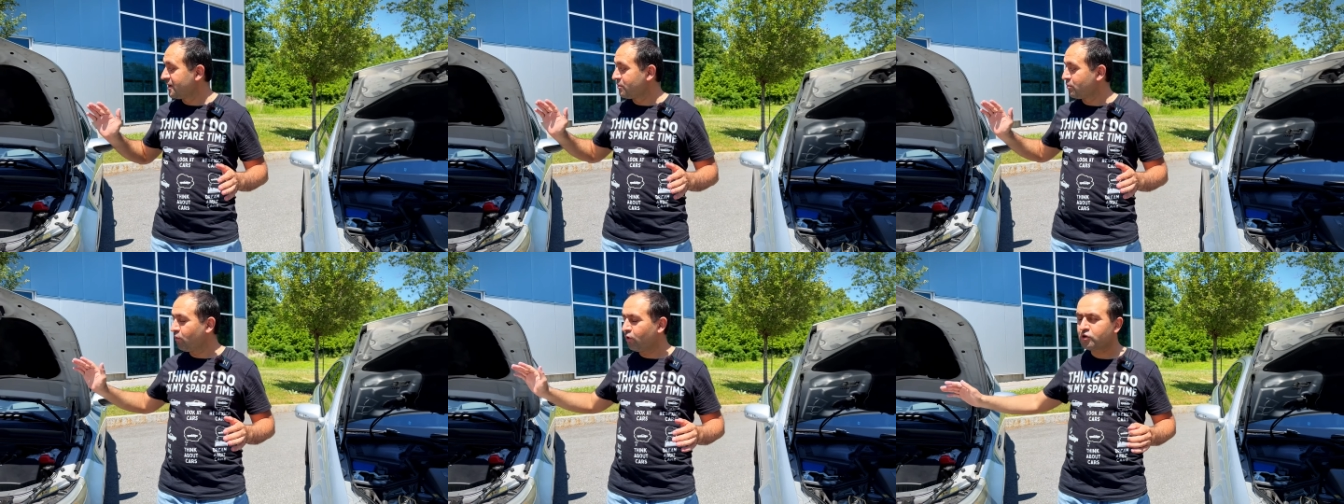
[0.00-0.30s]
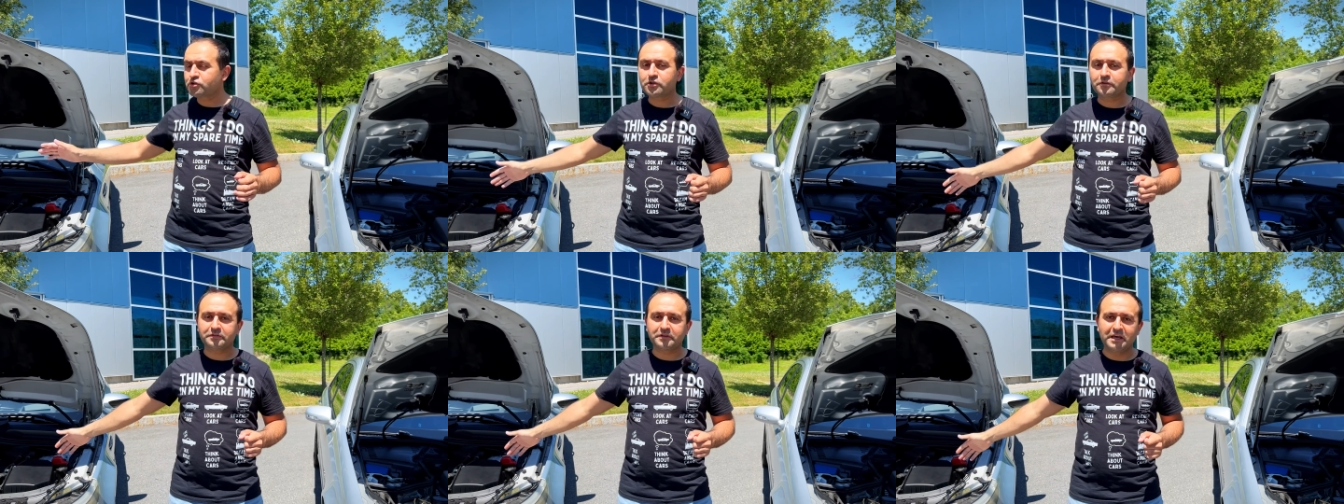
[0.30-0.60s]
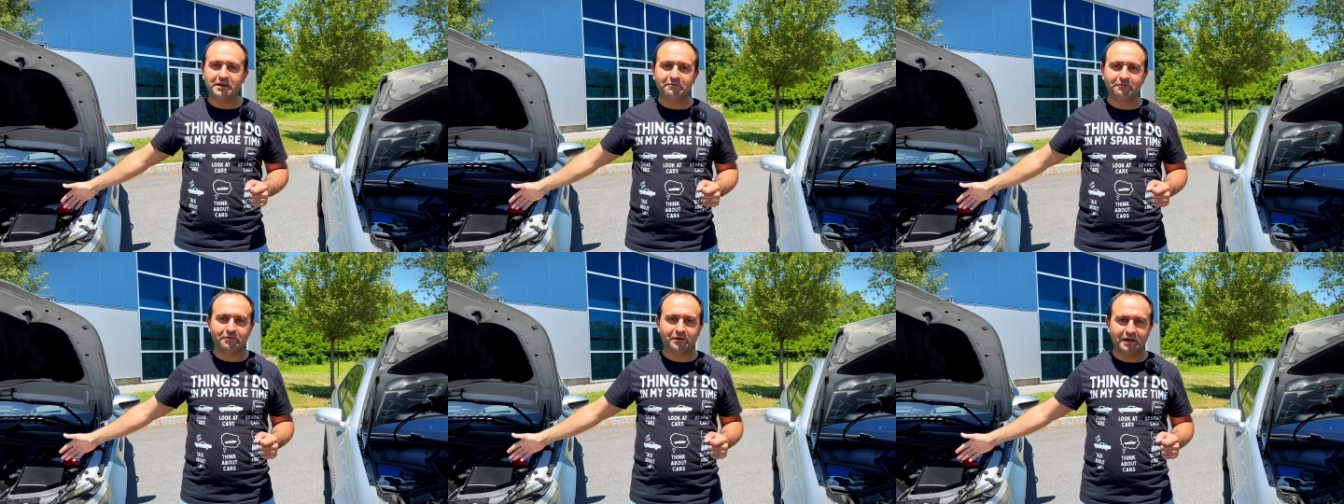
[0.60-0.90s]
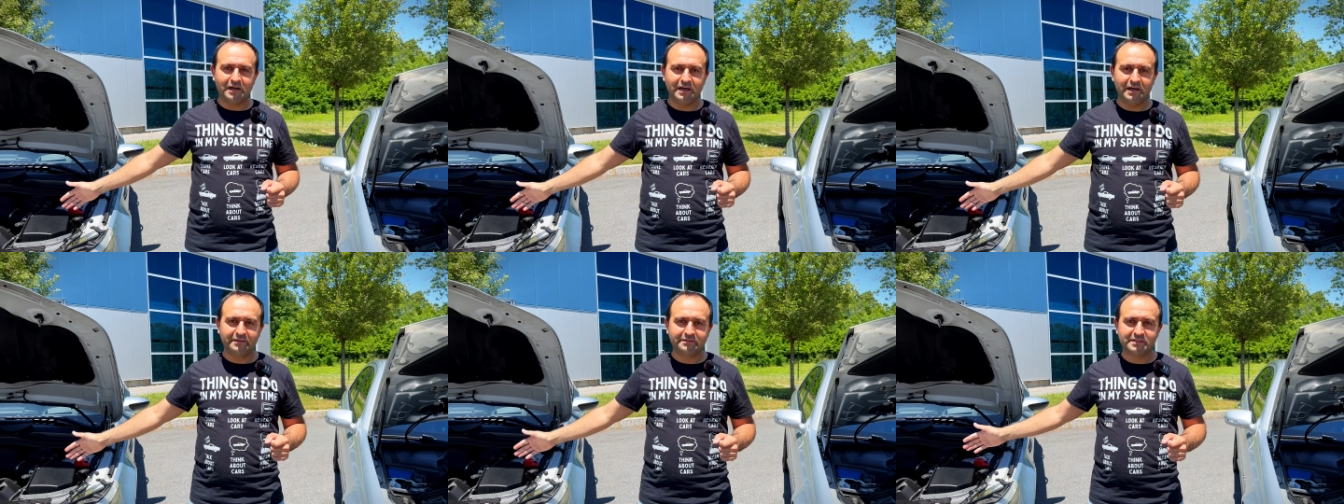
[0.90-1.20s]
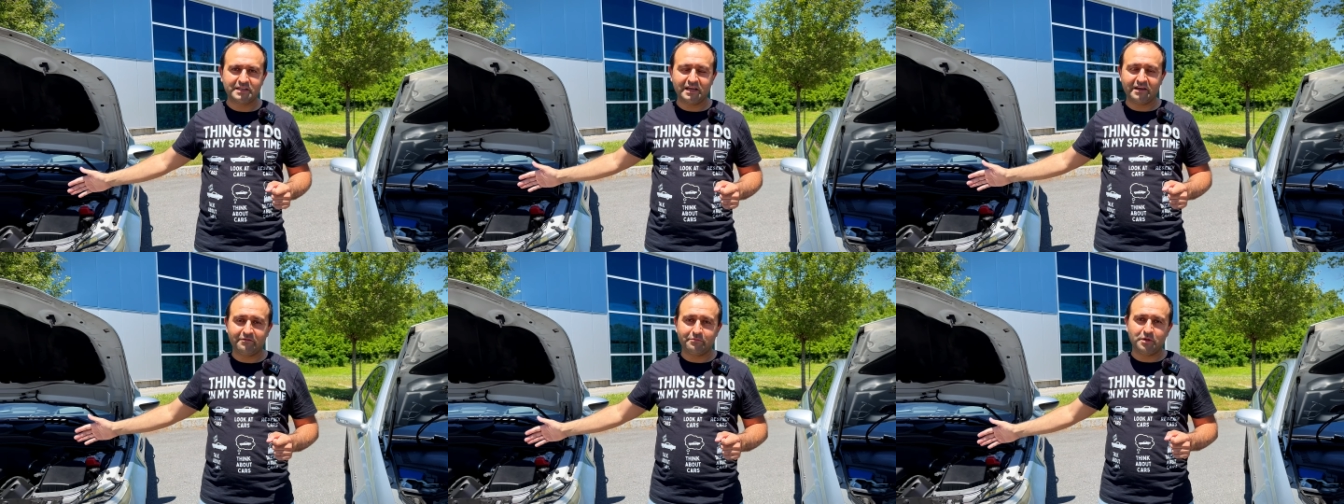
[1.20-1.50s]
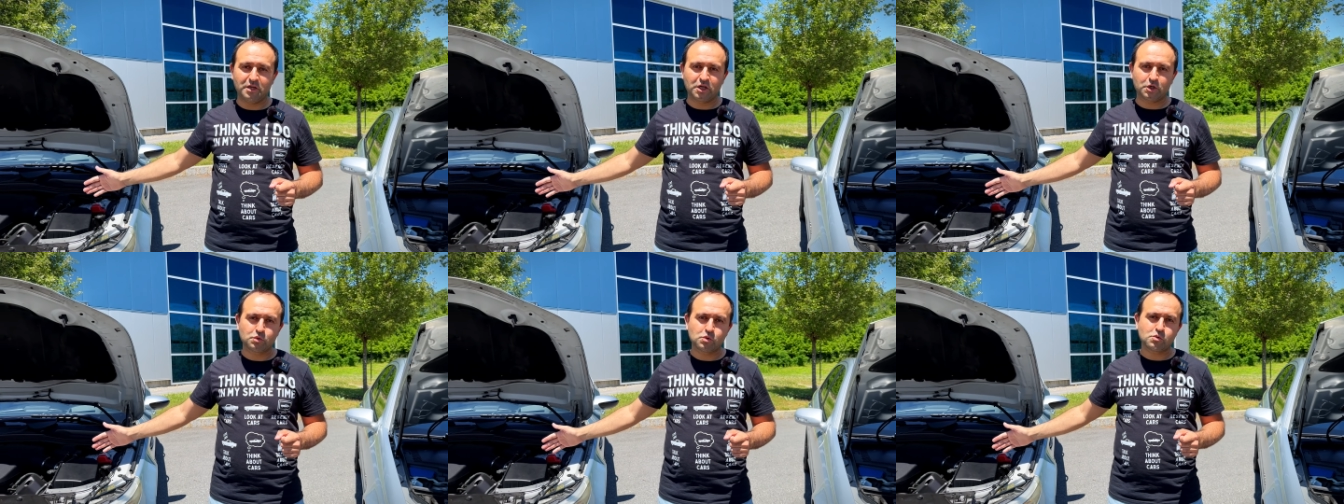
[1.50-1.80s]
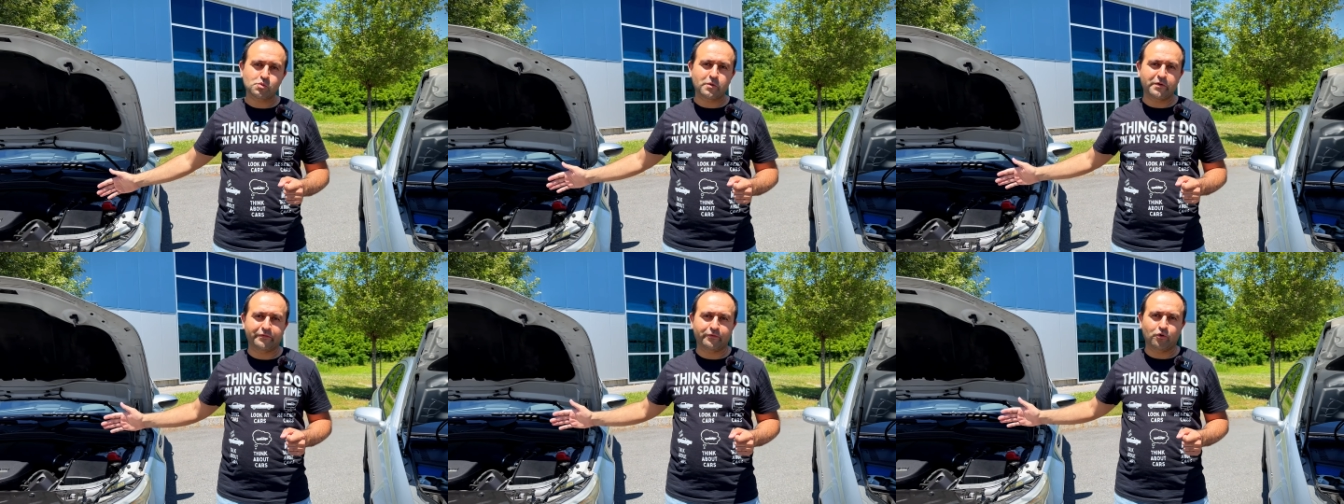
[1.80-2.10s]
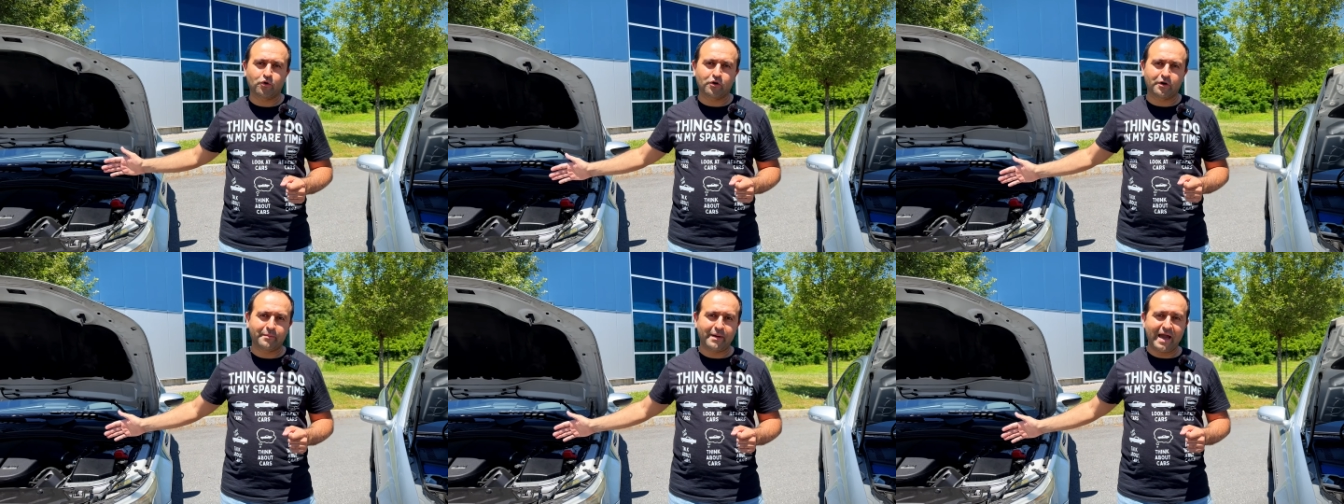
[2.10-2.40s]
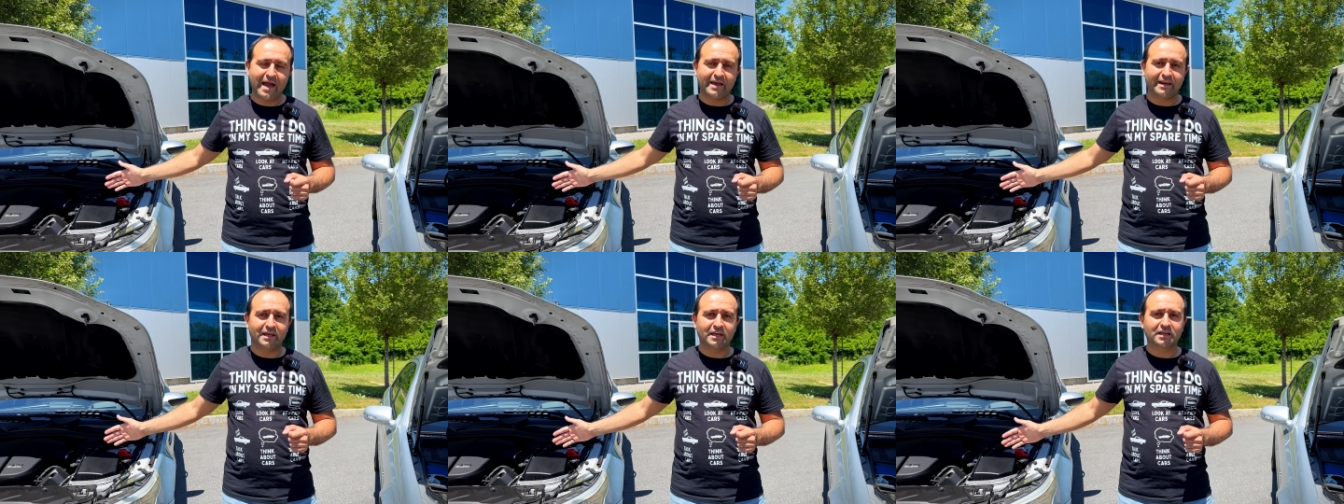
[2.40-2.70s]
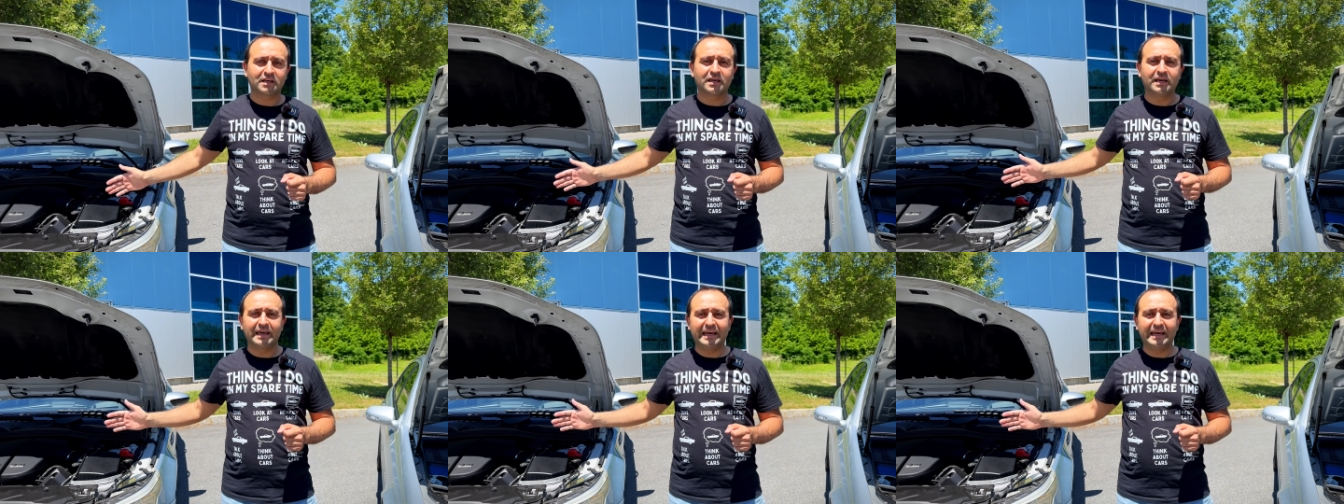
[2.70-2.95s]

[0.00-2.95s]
Most of M5s have been equipped with automatic